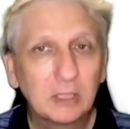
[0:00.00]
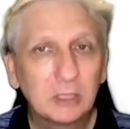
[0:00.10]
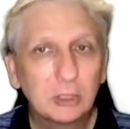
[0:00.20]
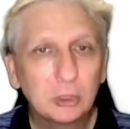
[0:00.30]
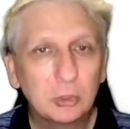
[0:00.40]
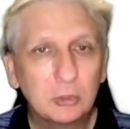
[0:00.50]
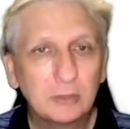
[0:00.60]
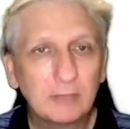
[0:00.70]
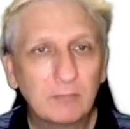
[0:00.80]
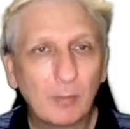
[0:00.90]
you should
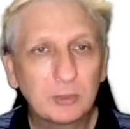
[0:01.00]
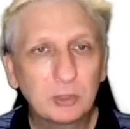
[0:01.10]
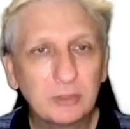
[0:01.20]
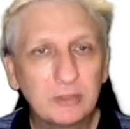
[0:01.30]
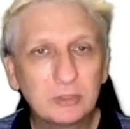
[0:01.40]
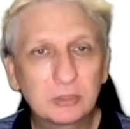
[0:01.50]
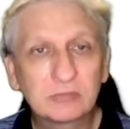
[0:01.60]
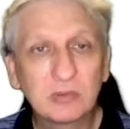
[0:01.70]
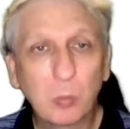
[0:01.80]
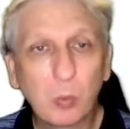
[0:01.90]
give opportunities to
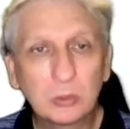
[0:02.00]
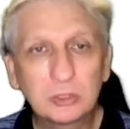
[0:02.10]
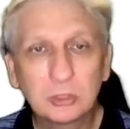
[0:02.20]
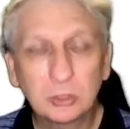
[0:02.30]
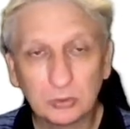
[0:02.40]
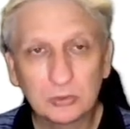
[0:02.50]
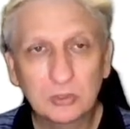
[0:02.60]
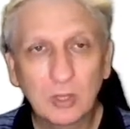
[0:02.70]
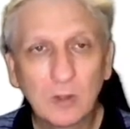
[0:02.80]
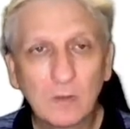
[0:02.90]
reward students
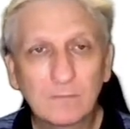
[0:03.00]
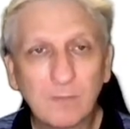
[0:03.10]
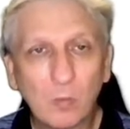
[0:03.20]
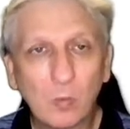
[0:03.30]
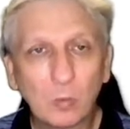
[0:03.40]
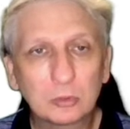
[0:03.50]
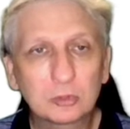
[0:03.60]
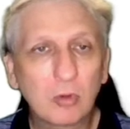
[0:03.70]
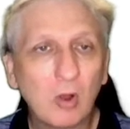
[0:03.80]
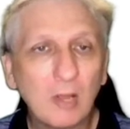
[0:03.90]
for
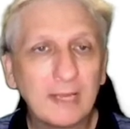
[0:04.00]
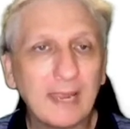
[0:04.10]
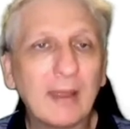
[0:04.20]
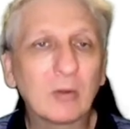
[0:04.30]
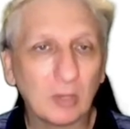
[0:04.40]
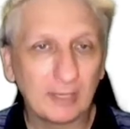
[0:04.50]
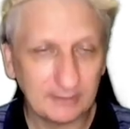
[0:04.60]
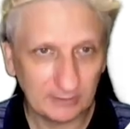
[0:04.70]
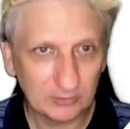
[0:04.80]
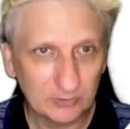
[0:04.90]
trying out
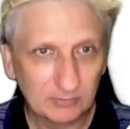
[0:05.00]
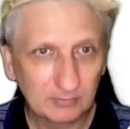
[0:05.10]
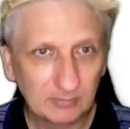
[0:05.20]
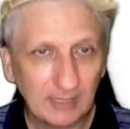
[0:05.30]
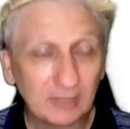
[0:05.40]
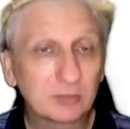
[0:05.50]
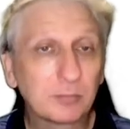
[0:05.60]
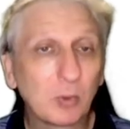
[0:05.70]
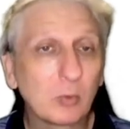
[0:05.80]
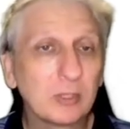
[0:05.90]
ideas
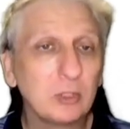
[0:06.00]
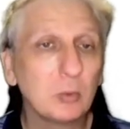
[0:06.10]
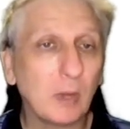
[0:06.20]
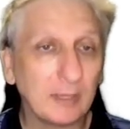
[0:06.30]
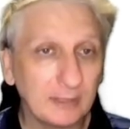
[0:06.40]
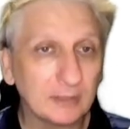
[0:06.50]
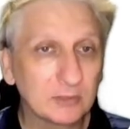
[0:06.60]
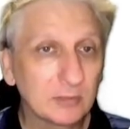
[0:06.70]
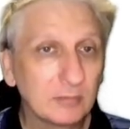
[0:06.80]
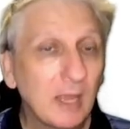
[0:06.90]
exploring new ideas
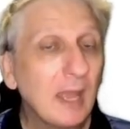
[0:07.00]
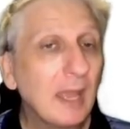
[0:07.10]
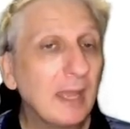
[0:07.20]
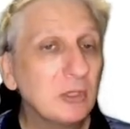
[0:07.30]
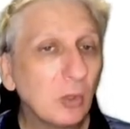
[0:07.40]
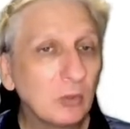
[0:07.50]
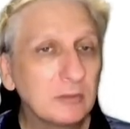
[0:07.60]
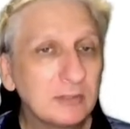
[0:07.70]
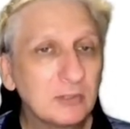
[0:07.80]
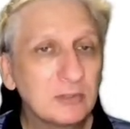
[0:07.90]
and not
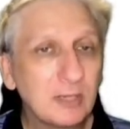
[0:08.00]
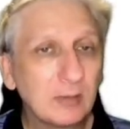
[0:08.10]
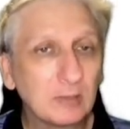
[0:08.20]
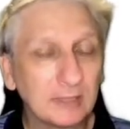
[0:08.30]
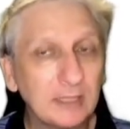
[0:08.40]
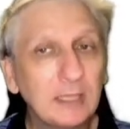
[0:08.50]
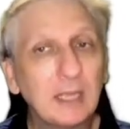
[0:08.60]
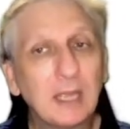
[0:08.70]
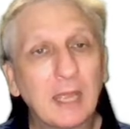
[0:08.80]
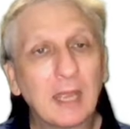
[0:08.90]
necessarily
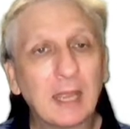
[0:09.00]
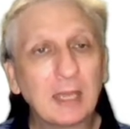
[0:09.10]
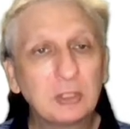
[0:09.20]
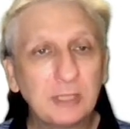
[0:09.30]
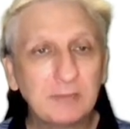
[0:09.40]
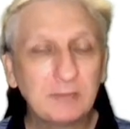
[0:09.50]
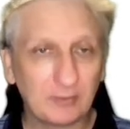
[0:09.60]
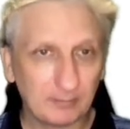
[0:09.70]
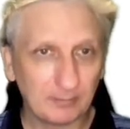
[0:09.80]
achieving them.